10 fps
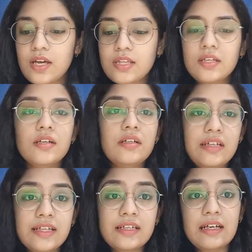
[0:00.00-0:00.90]
the
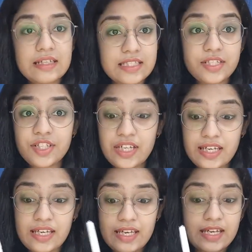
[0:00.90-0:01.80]
Linc Glycer
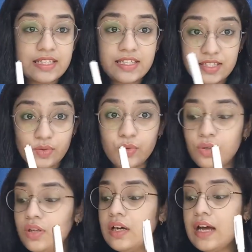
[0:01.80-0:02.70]
A X O